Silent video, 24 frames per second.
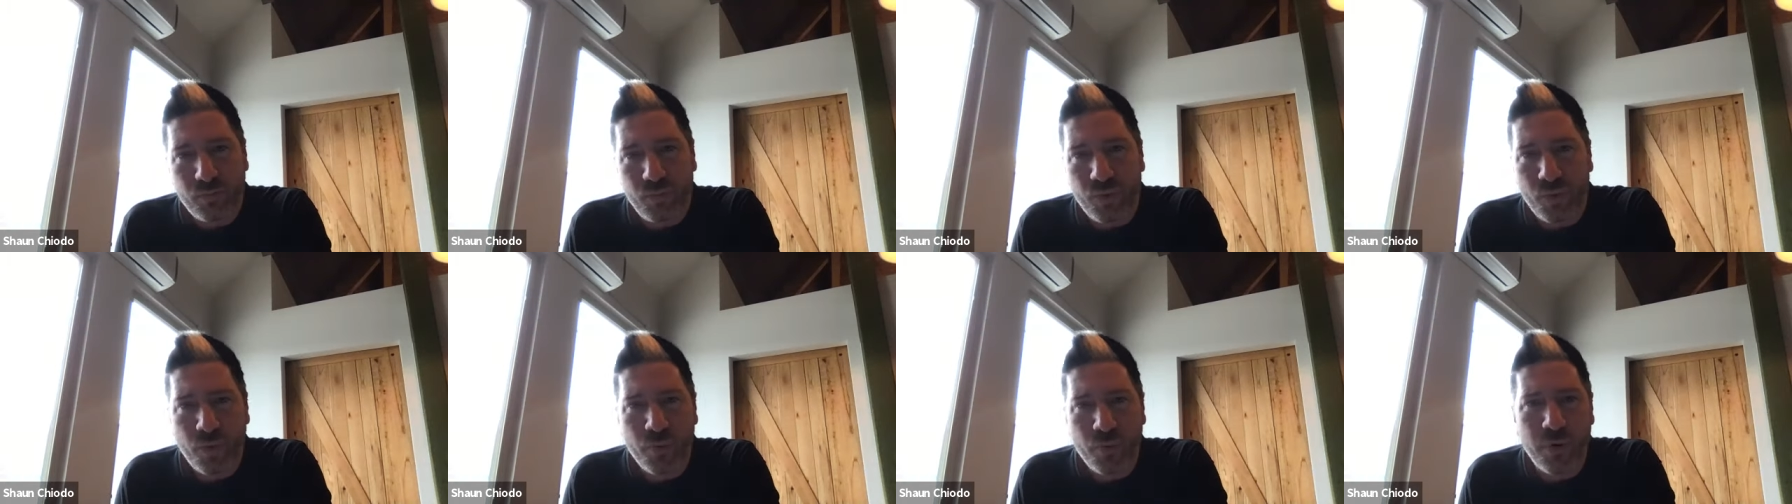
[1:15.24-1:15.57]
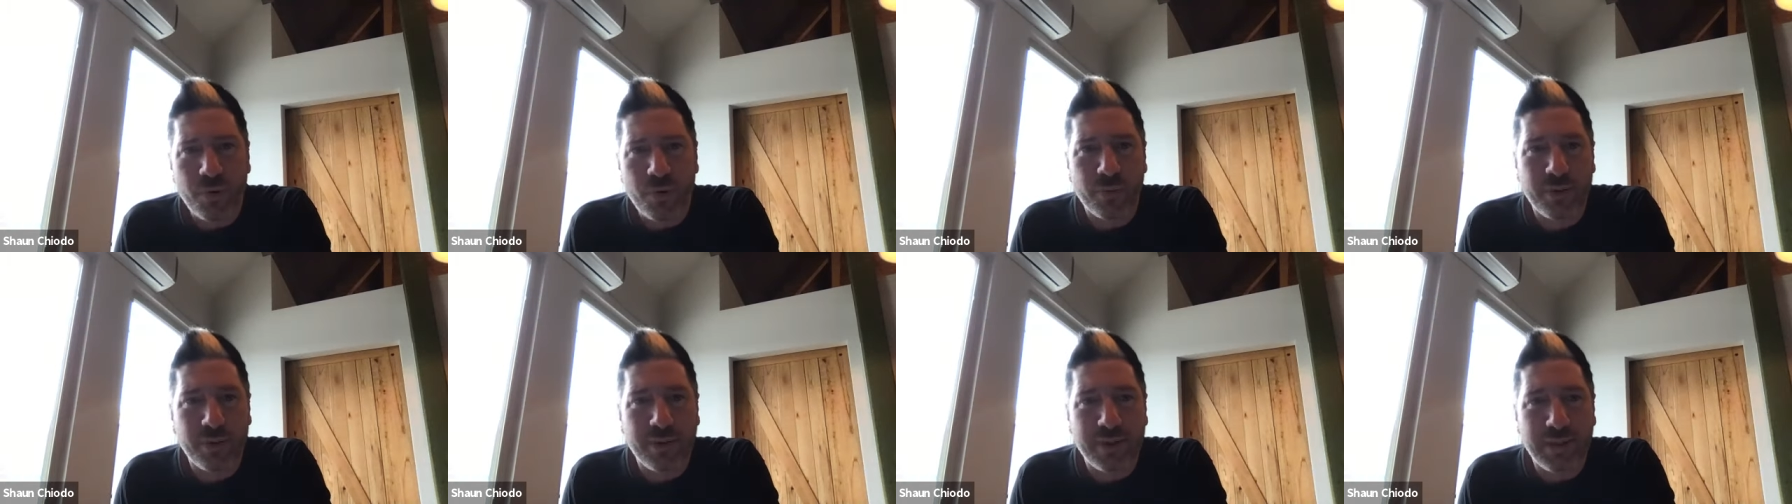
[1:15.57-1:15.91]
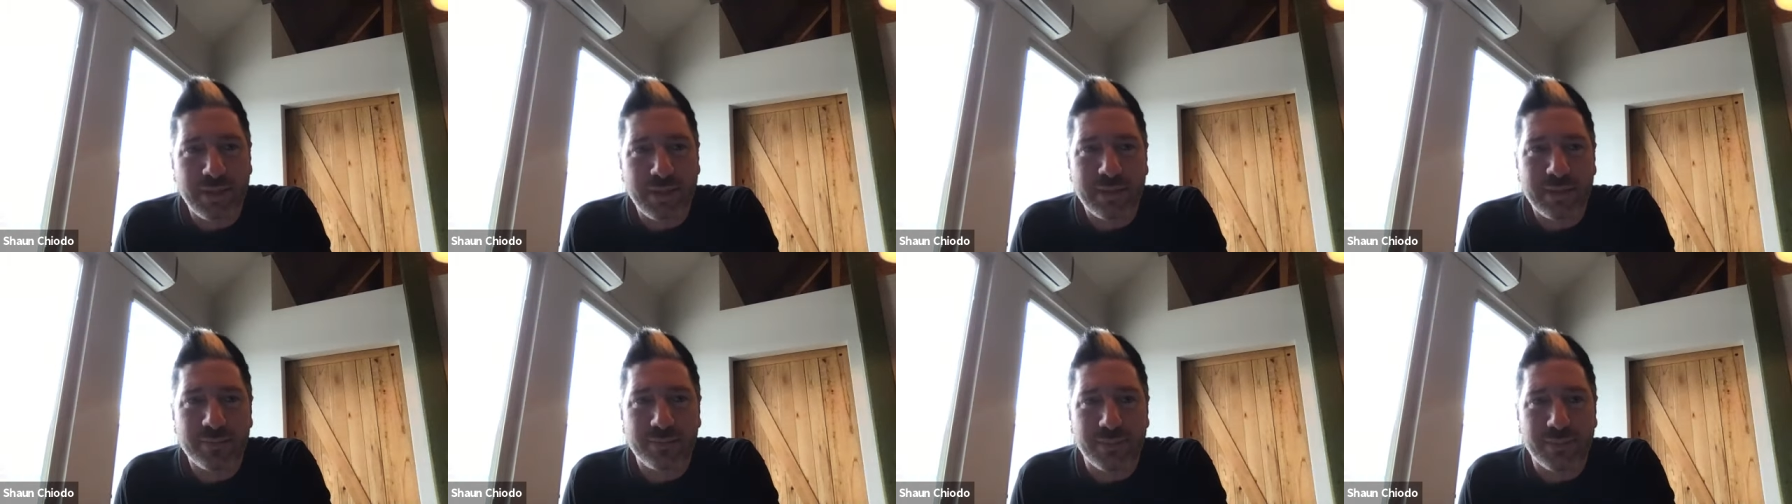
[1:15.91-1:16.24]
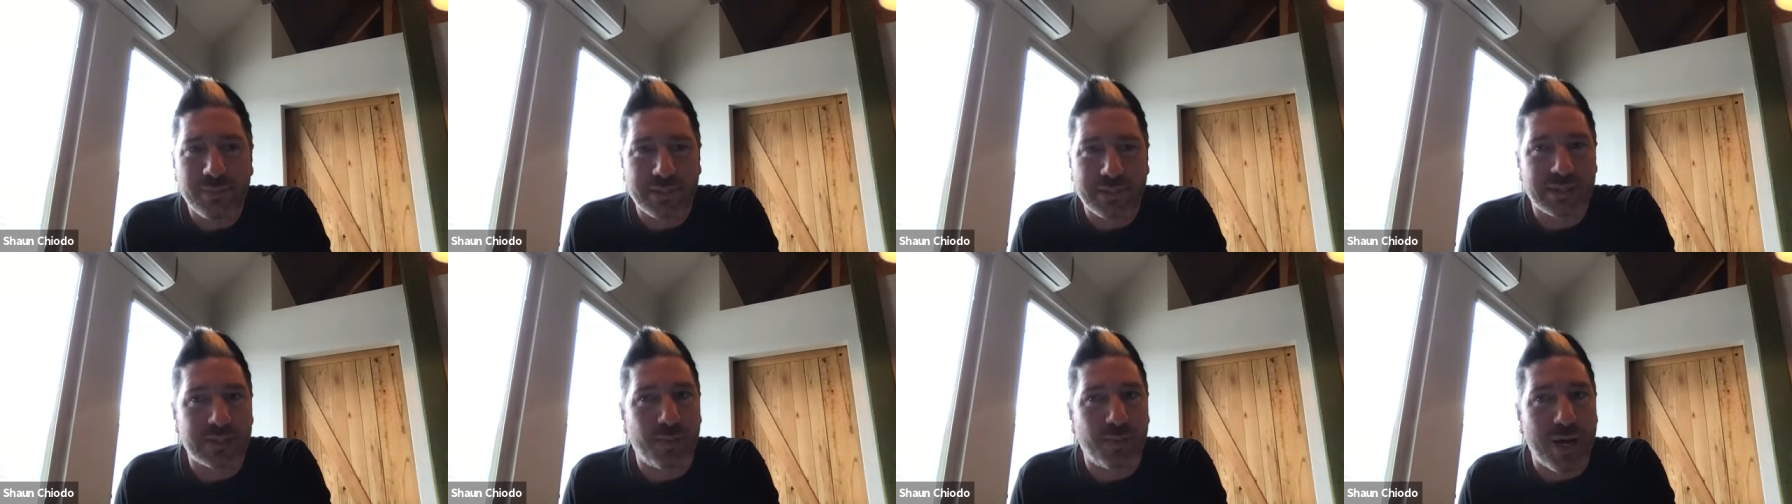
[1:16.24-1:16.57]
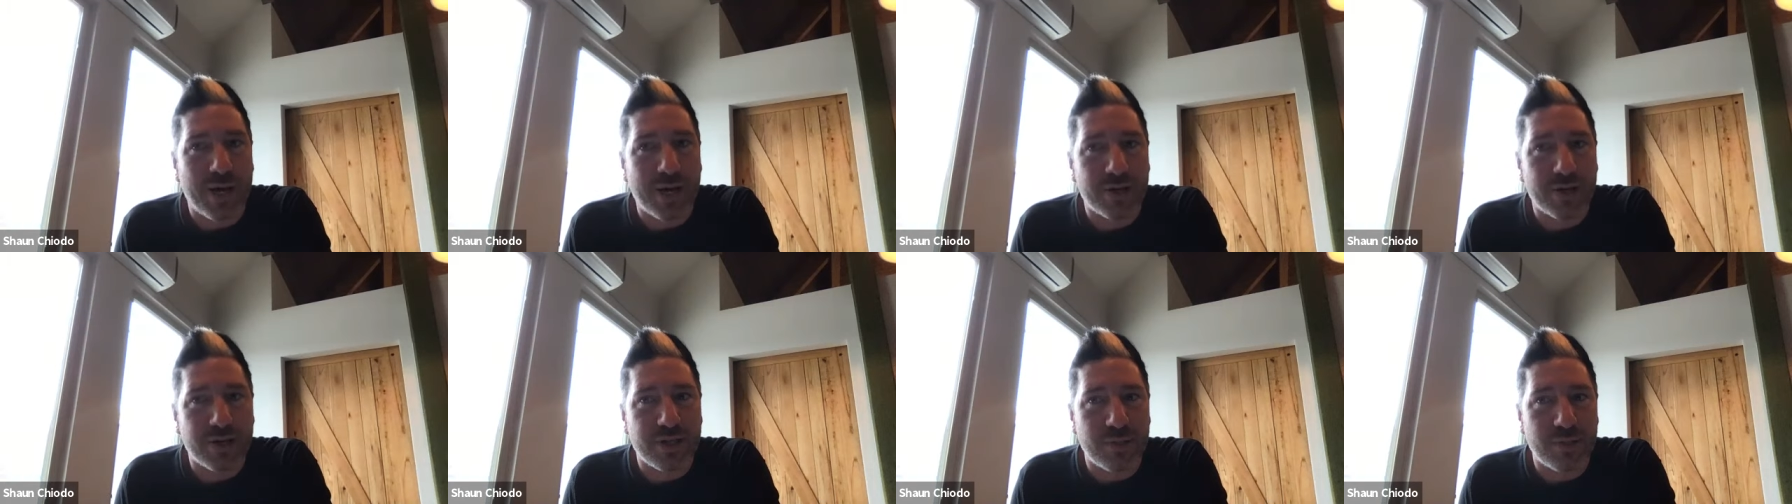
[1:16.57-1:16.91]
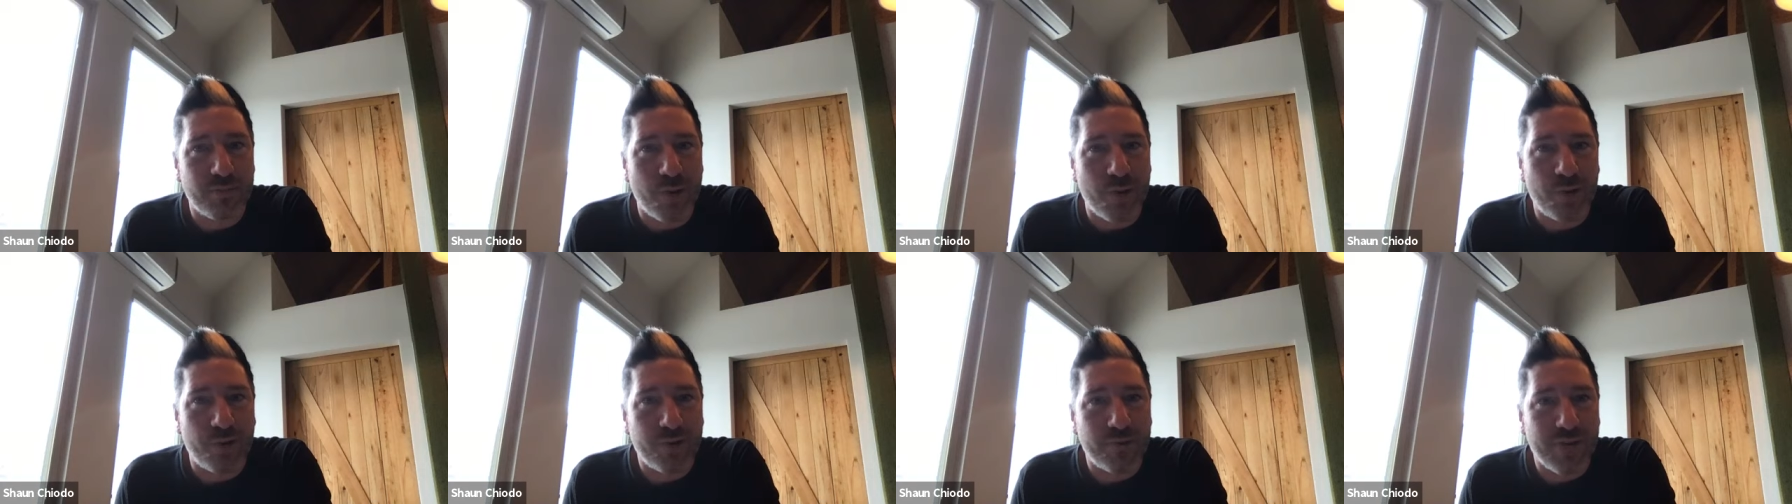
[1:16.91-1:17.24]
what really inspires and
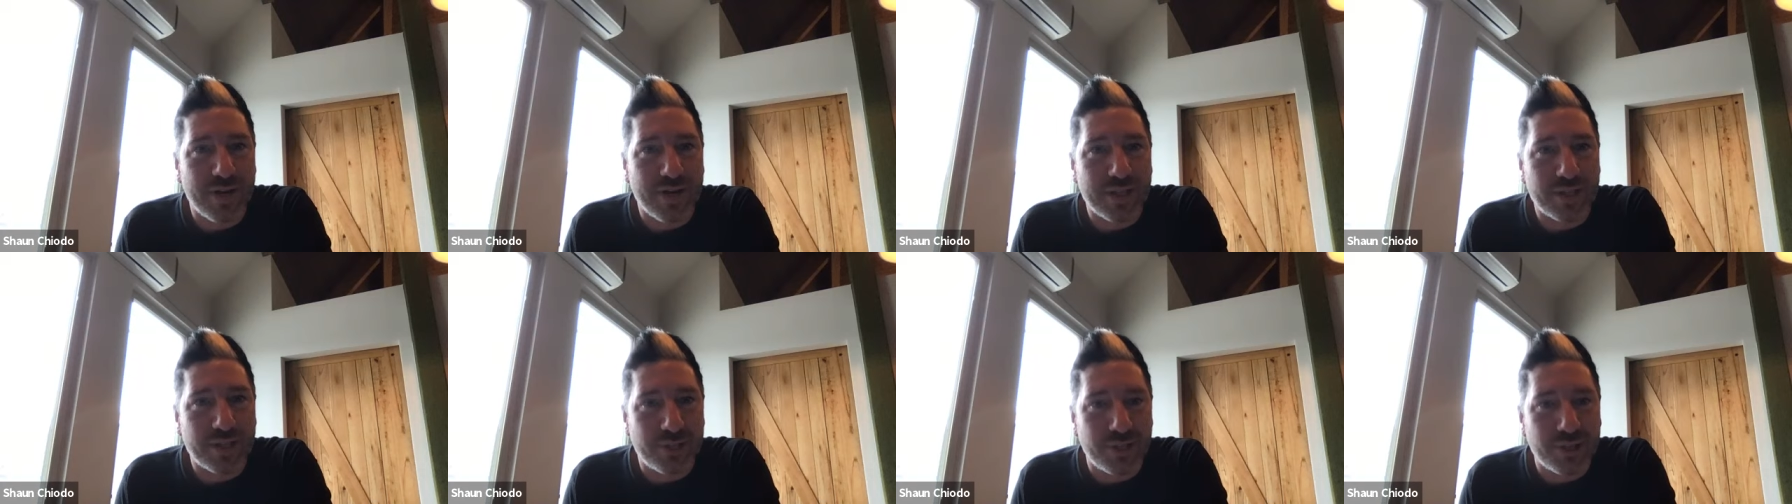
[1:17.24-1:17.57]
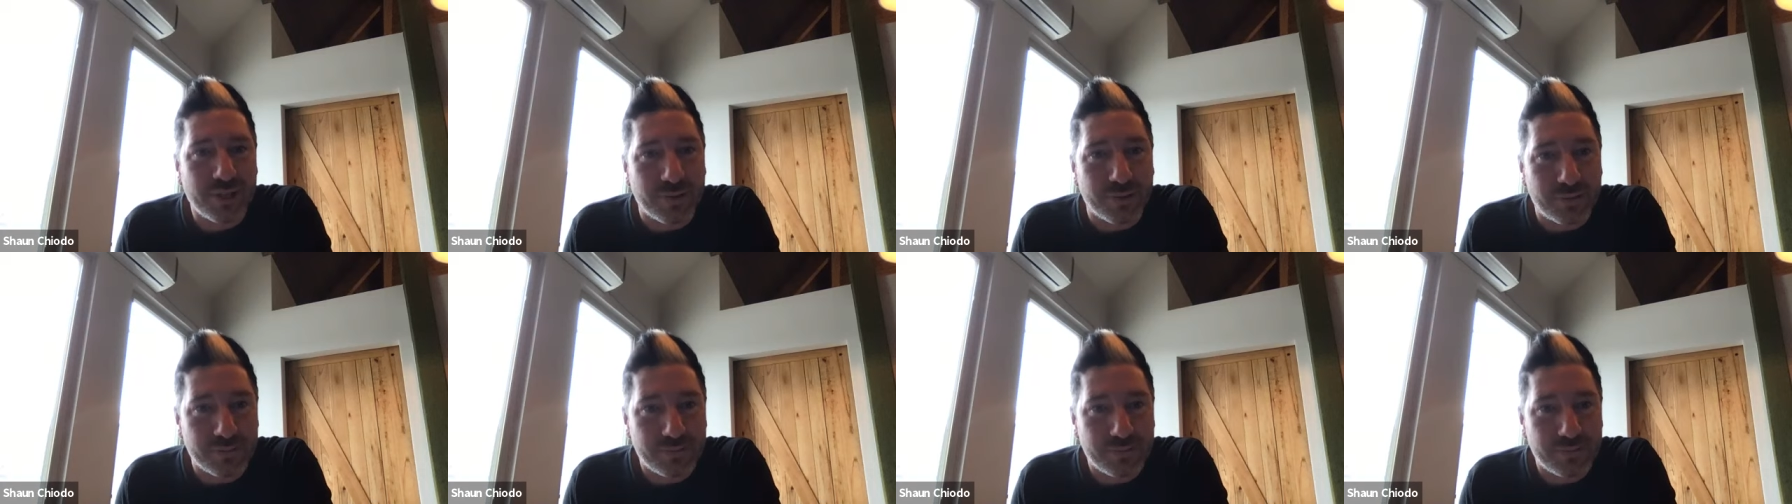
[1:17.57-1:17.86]
motivates you?